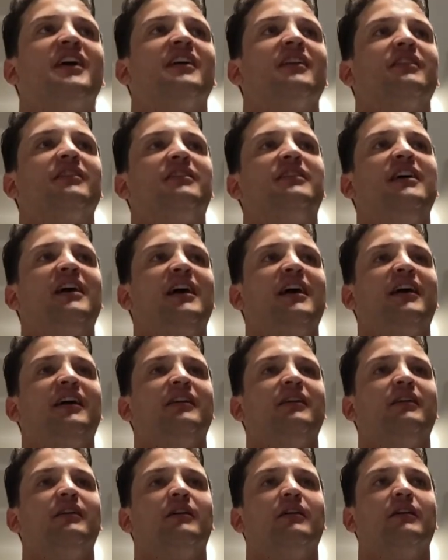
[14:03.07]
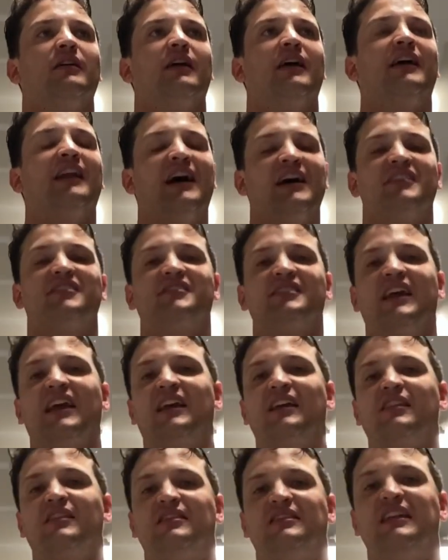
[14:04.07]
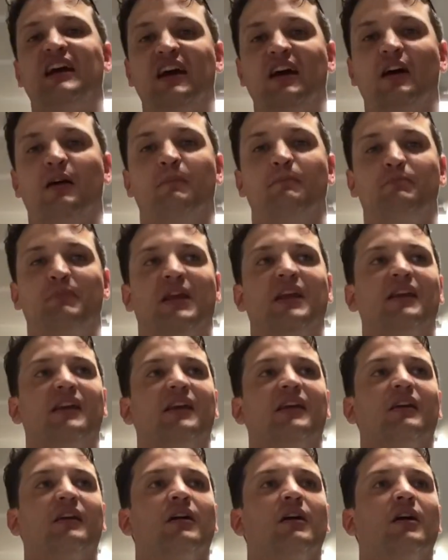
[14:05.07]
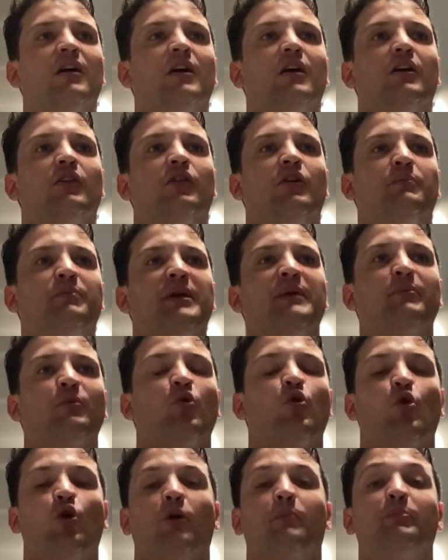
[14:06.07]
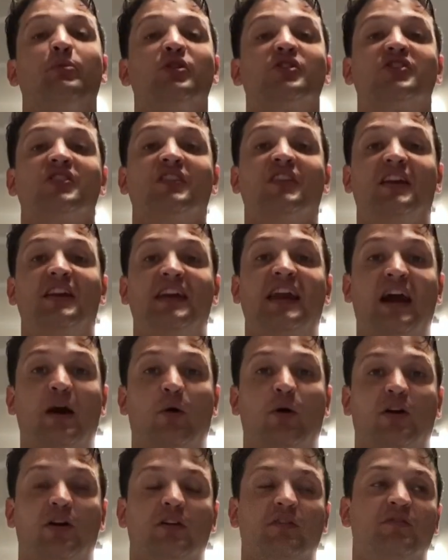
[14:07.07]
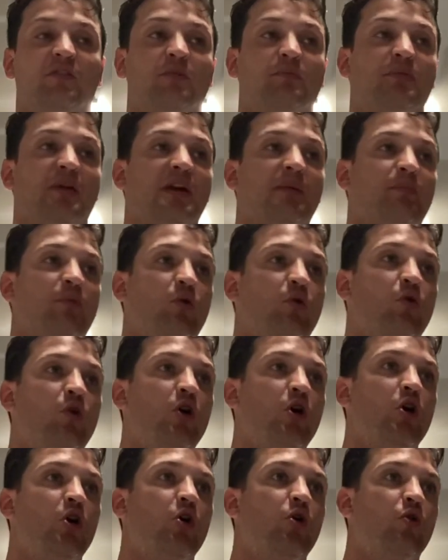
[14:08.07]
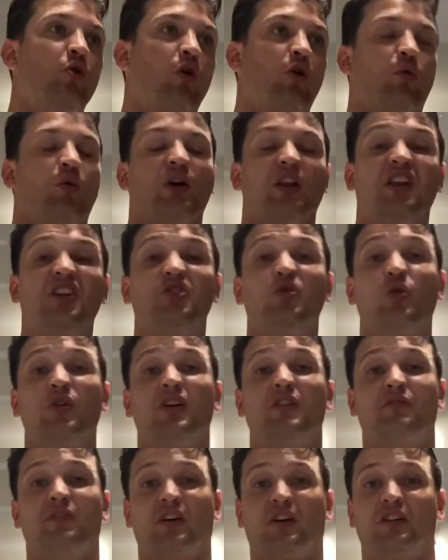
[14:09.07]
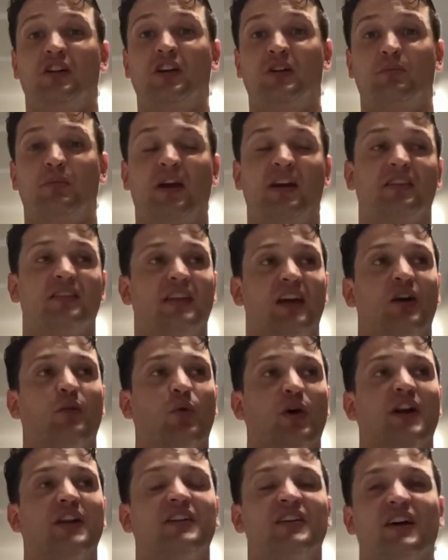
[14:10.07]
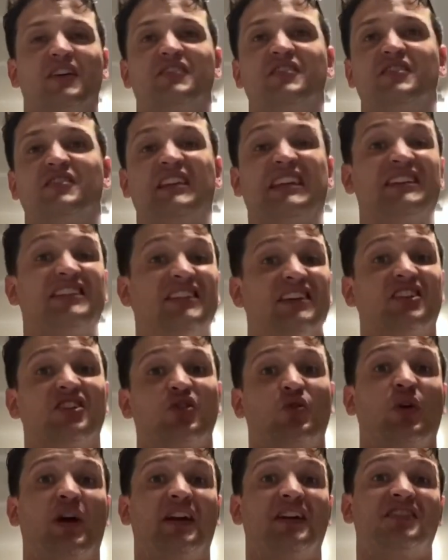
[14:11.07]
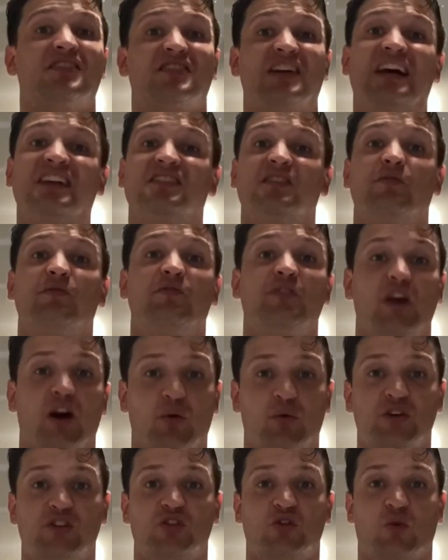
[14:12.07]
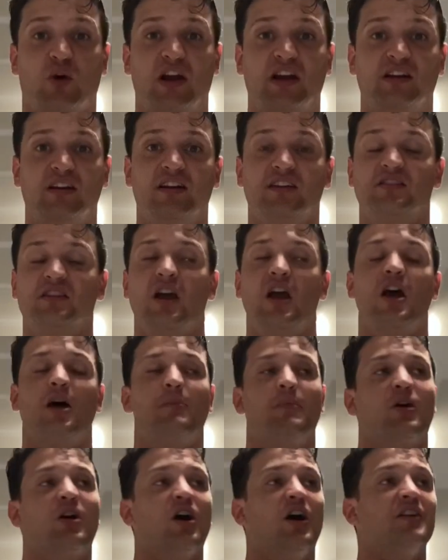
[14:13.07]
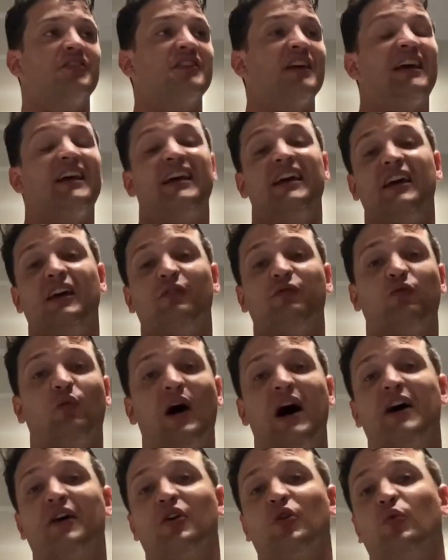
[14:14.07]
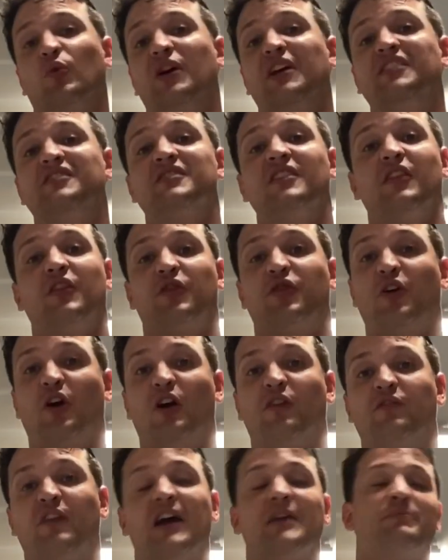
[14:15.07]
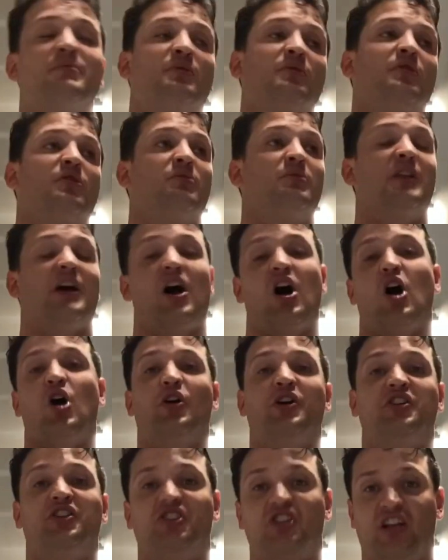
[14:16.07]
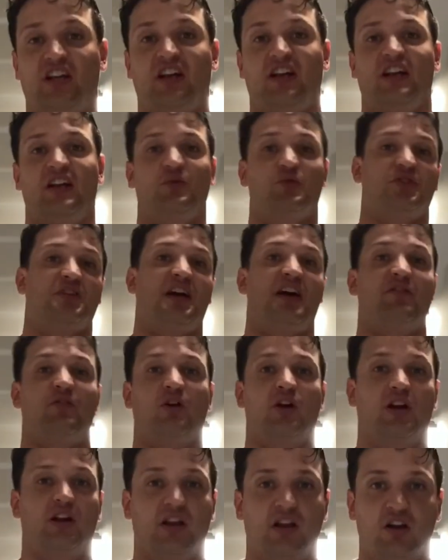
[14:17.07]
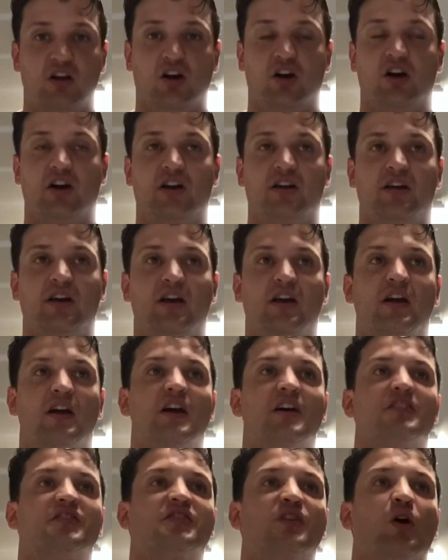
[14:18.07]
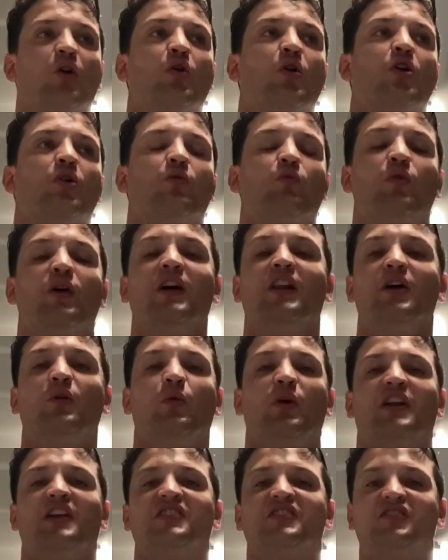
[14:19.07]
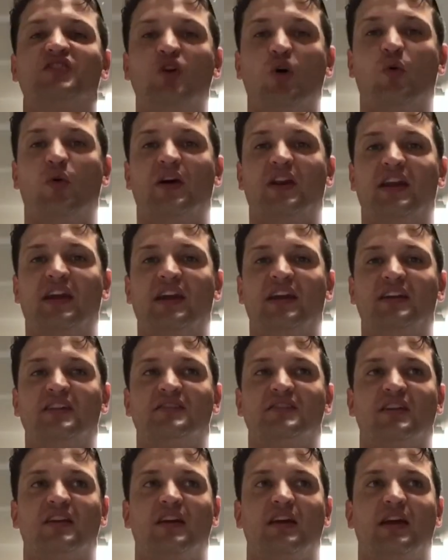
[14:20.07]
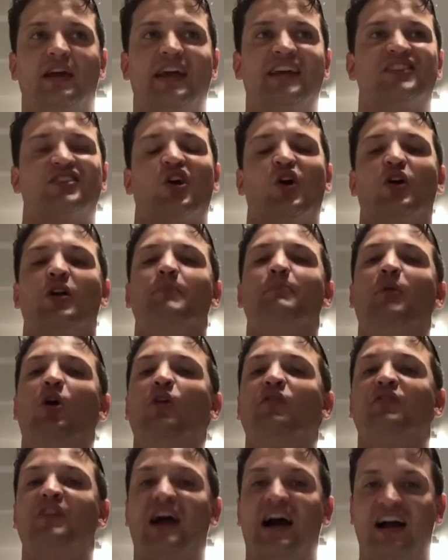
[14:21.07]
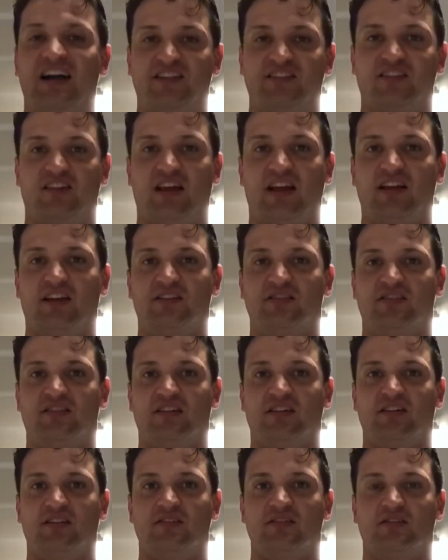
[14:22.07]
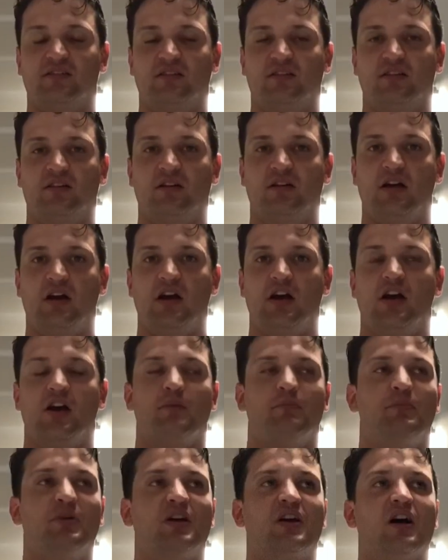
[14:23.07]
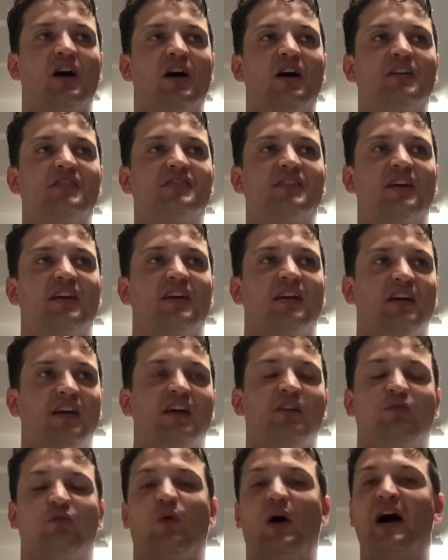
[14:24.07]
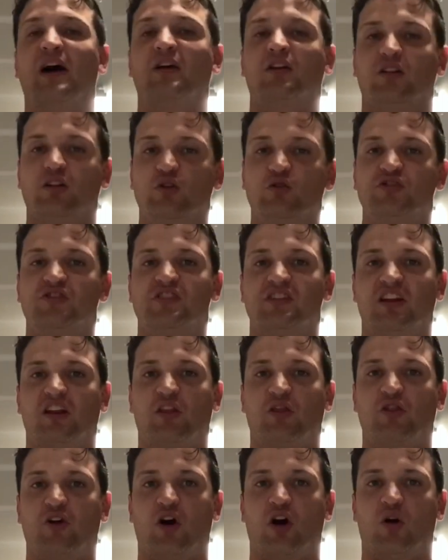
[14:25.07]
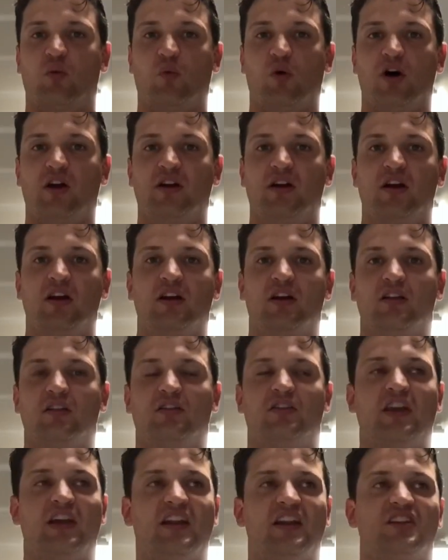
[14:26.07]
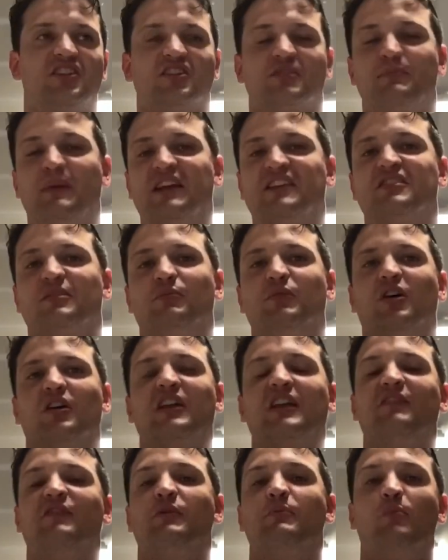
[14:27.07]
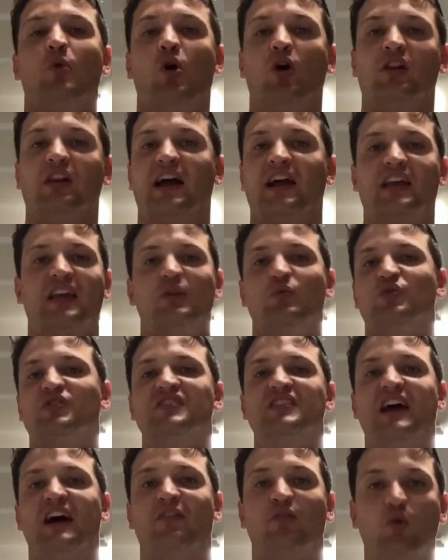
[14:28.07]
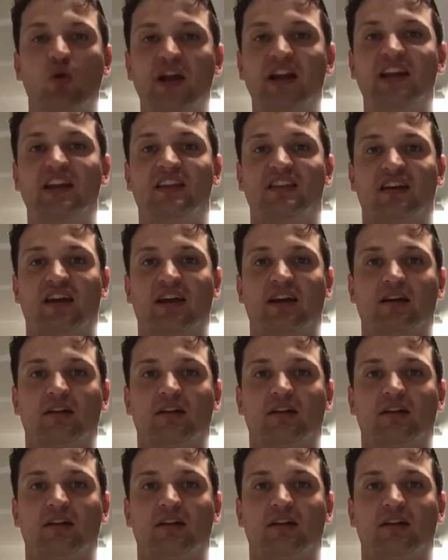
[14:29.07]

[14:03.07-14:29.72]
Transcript: then, and I say them, meaning the people who are pushing the narrative, the people who are really doing it for clickbait, then what it does is it discredits Tyson Fury's greatness, because if Wilder wins in the third fight, people are going to be like, oh, he cheated, he was never any good. So really what it's doing is, it's hurting both guys' legacies. Because if Wilder loses in the third one, then it just makes him look even more like he was never anything.